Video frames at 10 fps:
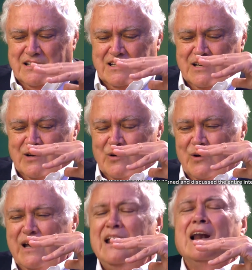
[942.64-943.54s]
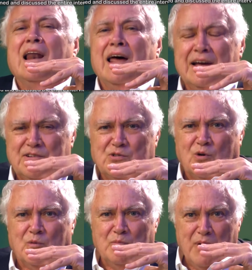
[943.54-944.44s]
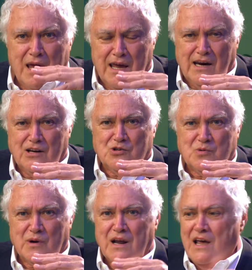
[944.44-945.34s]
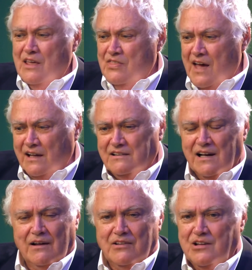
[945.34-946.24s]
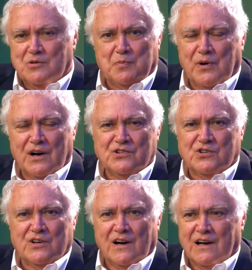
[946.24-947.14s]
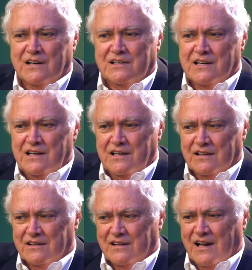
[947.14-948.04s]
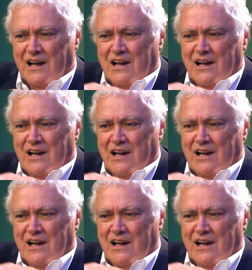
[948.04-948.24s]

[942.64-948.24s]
to intellectual management. That's how these Prussian ideas